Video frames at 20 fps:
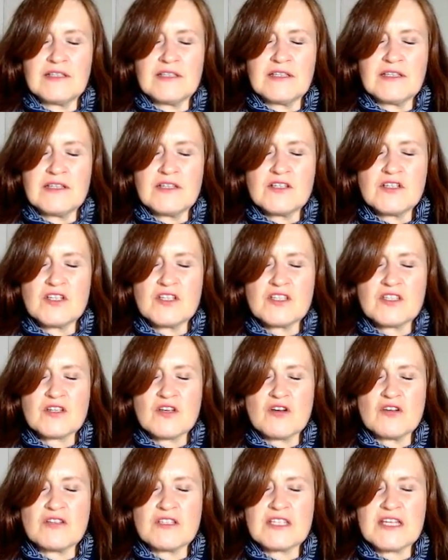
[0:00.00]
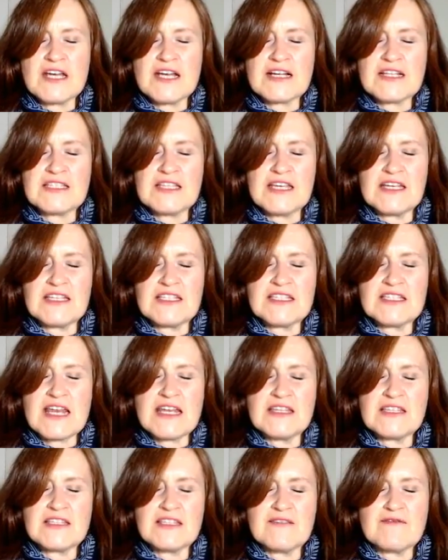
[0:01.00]
Just contacting a
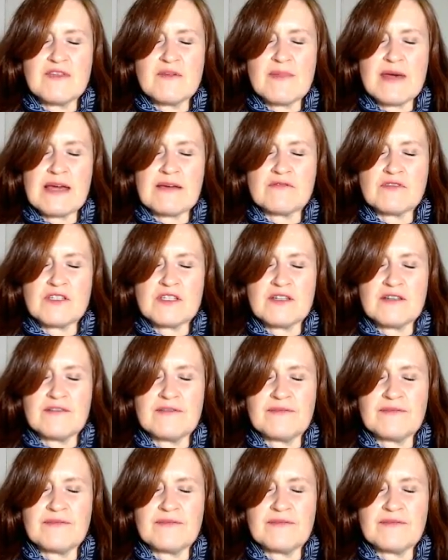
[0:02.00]
sense of the mountain.